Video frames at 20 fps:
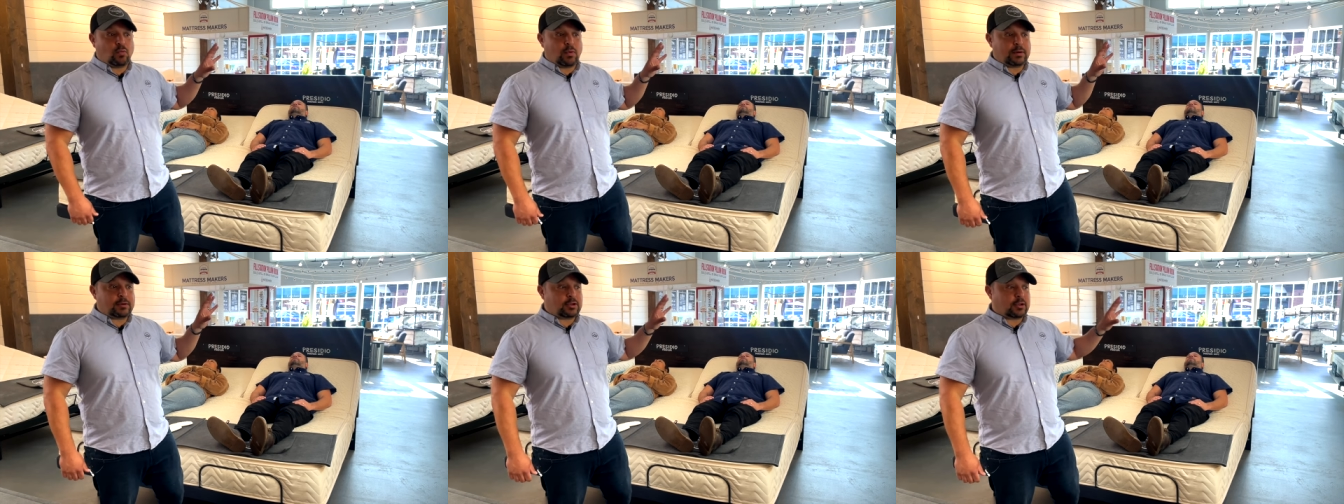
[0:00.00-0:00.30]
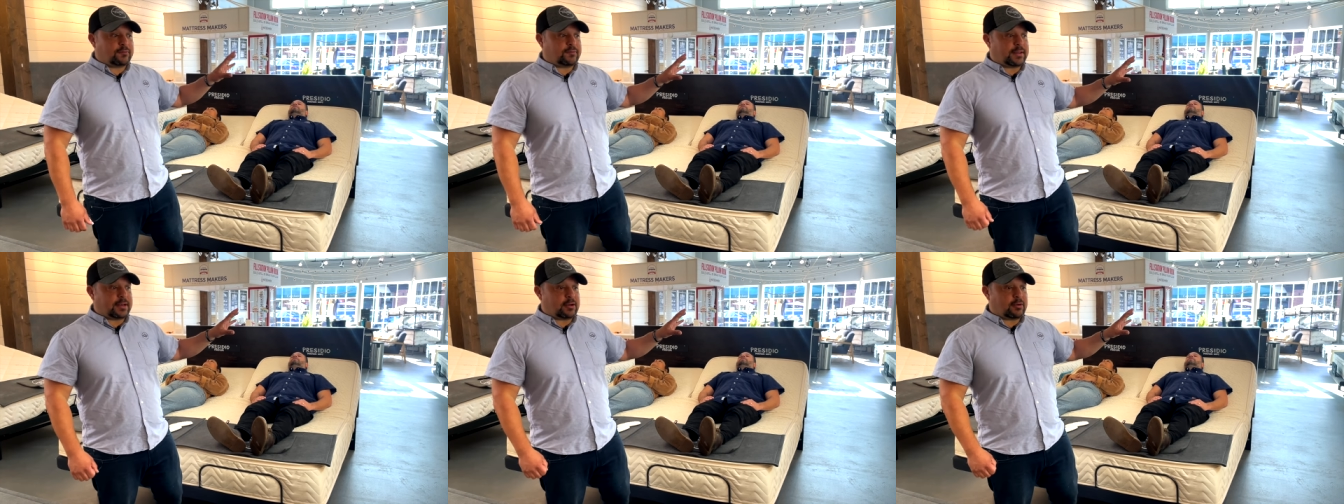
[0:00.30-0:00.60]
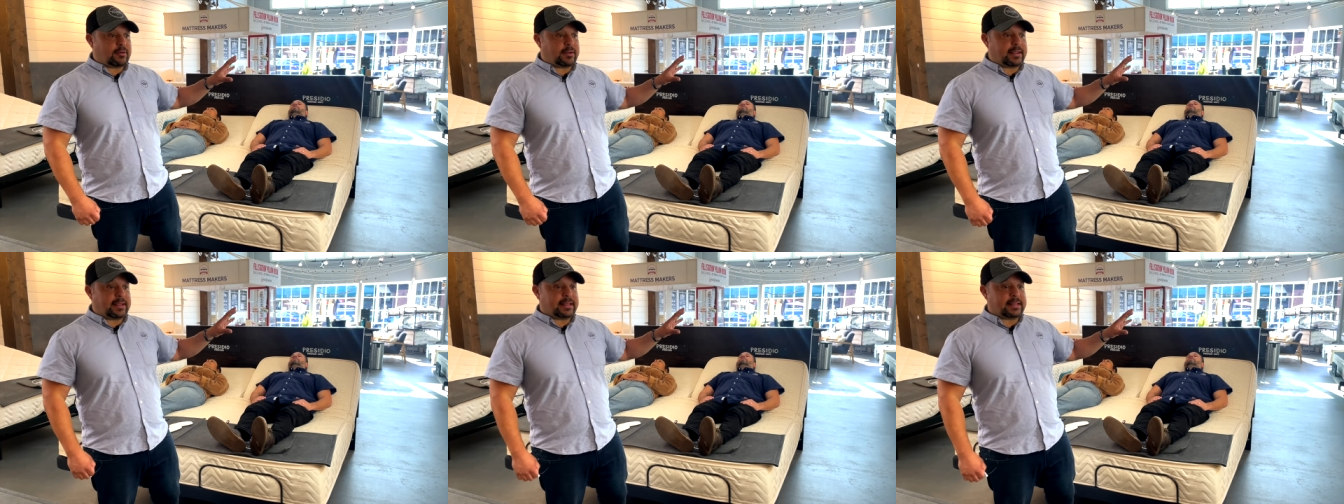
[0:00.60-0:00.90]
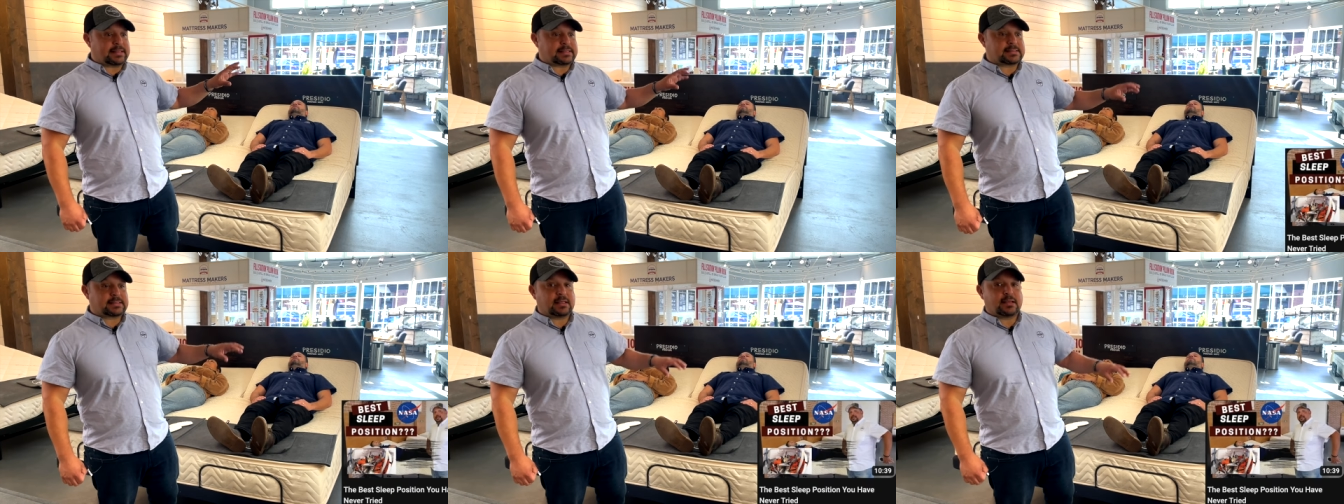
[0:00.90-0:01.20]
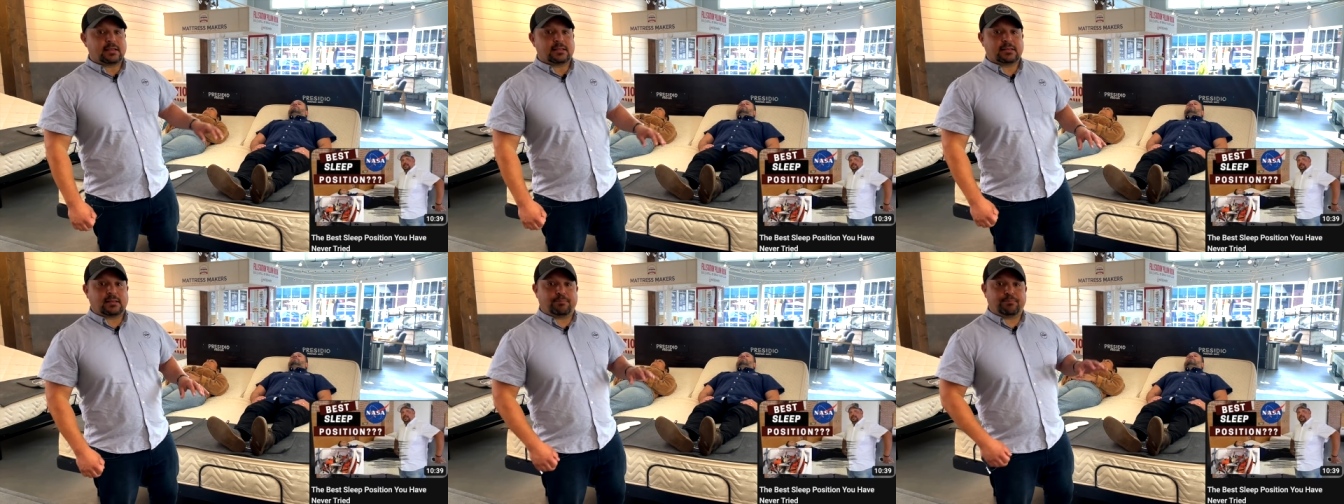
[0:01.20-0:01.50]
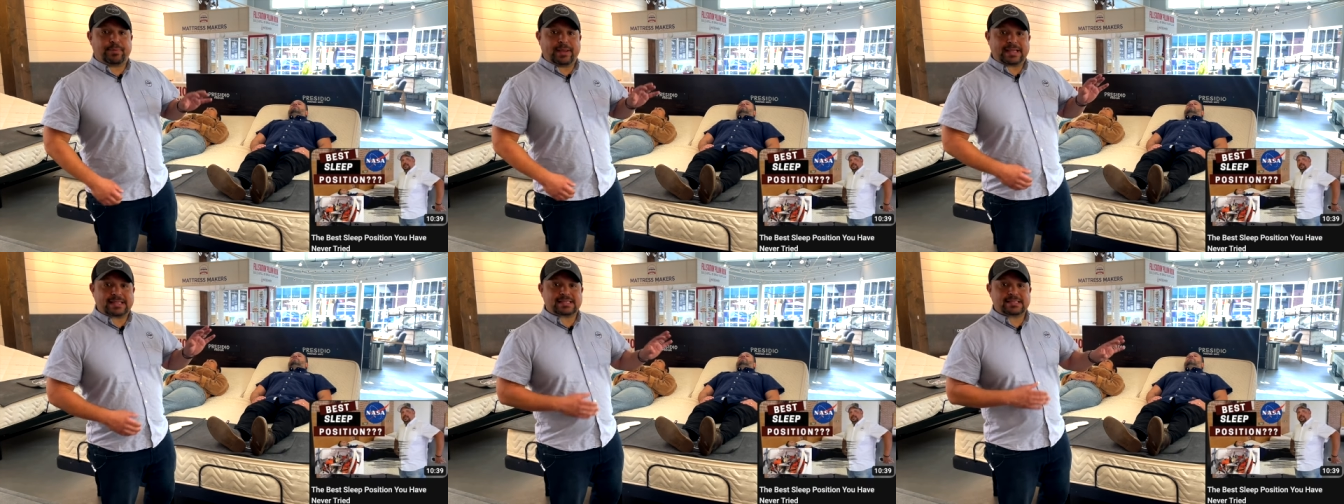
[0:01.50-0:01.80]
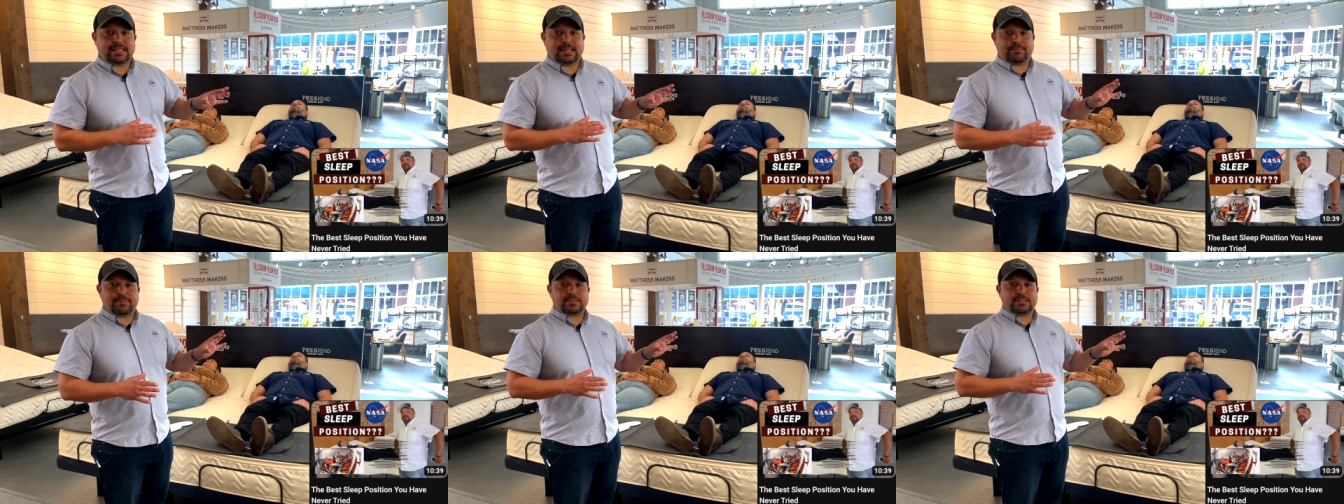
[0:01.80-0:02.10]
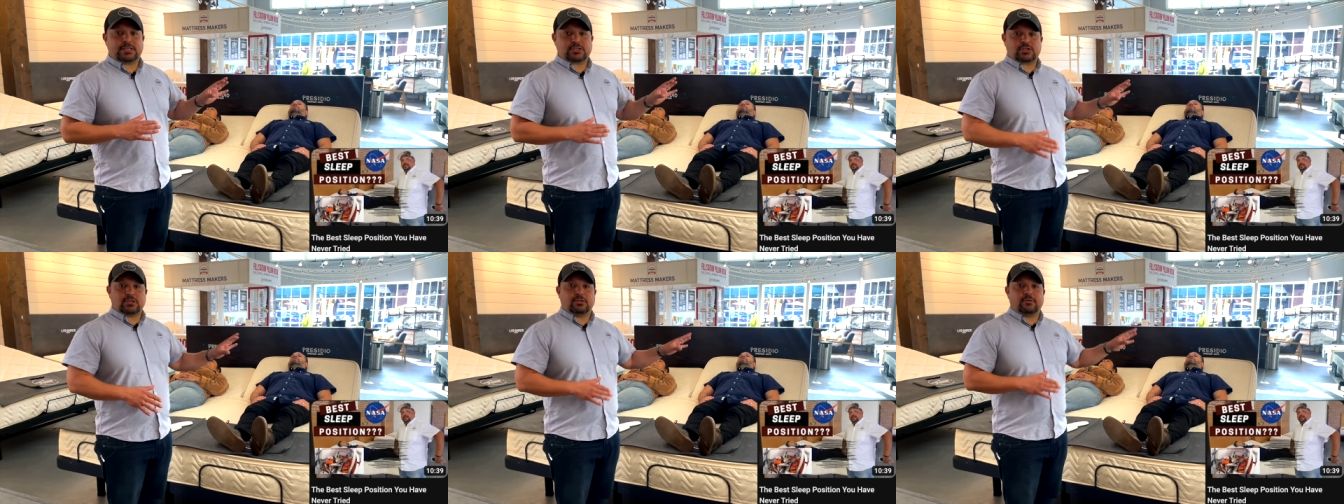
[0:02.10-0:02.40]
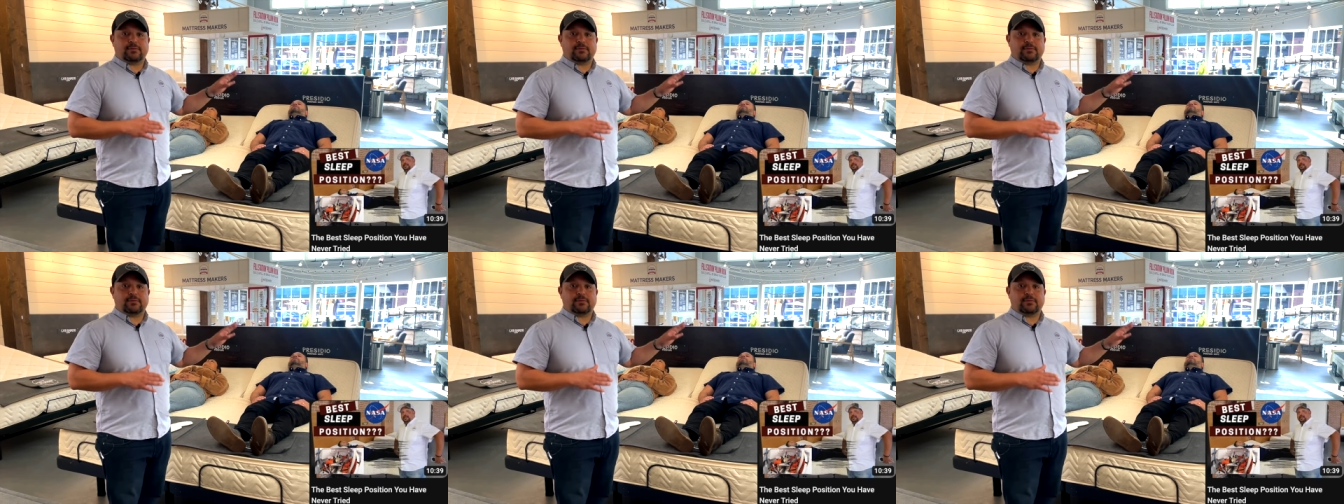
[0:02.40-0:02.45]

One good video is the best sleep position